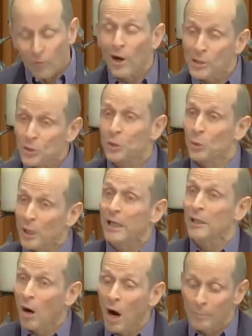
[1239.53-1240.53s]
us to create
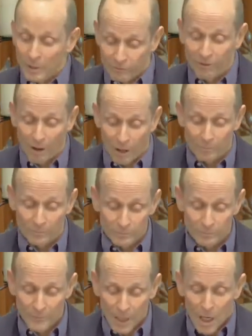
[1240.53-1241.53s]
a carbon farm.
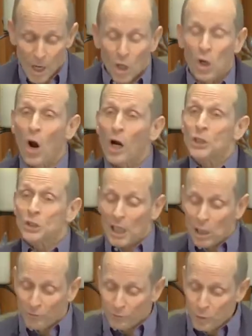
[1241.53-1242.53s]

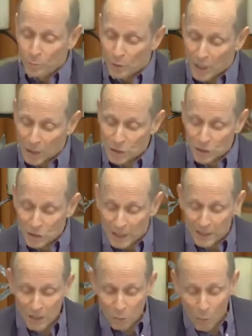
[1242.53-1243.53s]
Large-scale food production
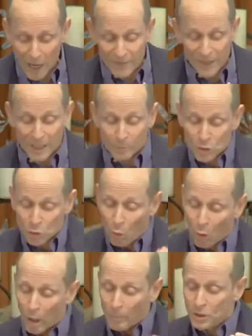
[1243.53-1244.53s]
done in a way that
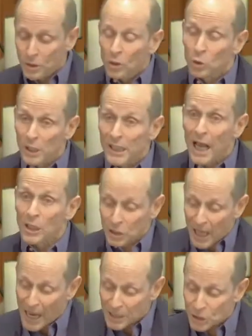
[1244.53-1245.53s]
absorbs greenhouse
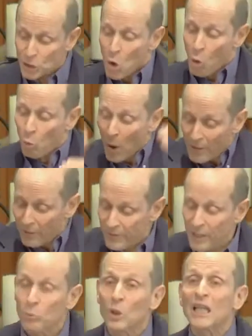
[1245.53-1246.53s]
gases rather
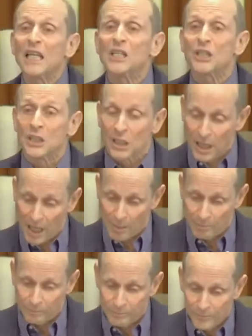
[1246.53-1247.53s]
than releasing
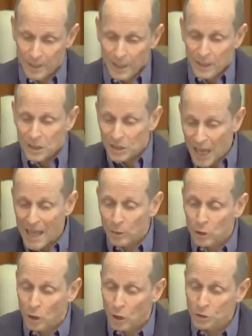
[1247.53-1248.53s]
them. Since
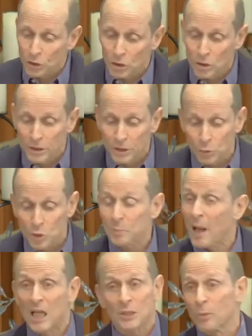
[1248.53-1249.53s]
agriculture is
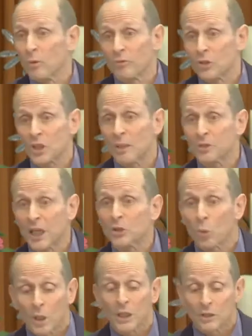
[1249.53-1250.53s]
responsible for, some say,
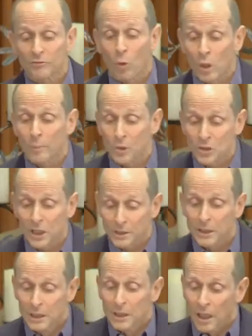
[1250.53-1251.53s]
20 to 40%
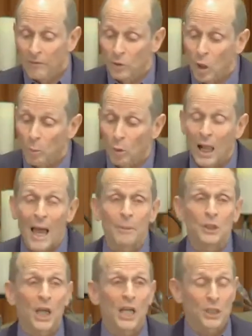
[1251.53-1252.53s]
of global
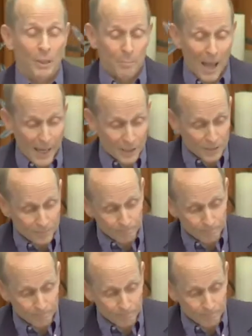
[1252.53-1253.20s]
climate change impacts.